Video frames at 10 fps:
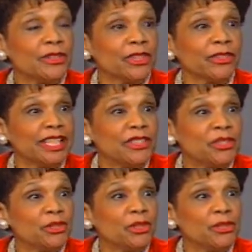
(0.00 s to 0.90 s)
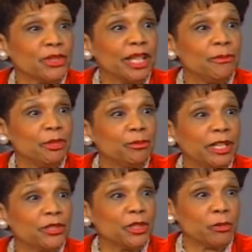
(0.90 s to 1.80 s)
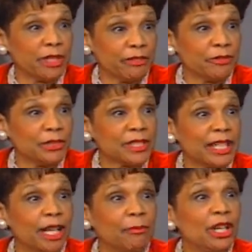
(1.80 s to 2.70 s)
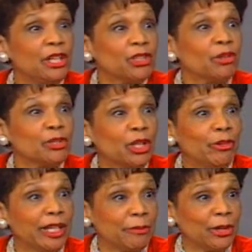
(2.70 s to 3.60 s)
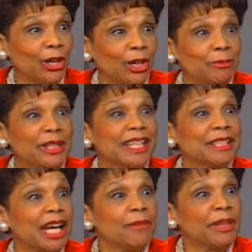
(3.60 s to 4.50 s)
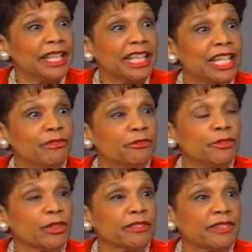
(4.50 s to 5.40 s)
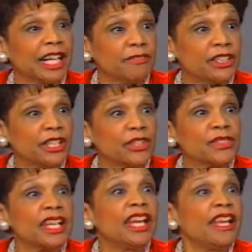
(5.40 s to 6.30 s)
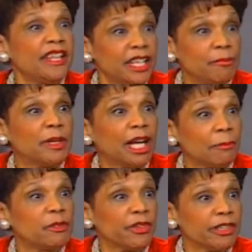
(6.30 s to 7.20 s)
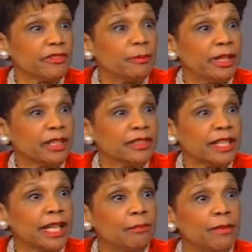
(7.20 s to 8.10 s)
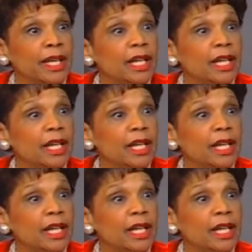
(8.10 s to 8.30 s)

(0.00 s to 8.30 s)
Certainly the students who come to Rutgers when they first come don't know him at all. By the time they leave in 4 or 5 years, he becomes very familiar to them.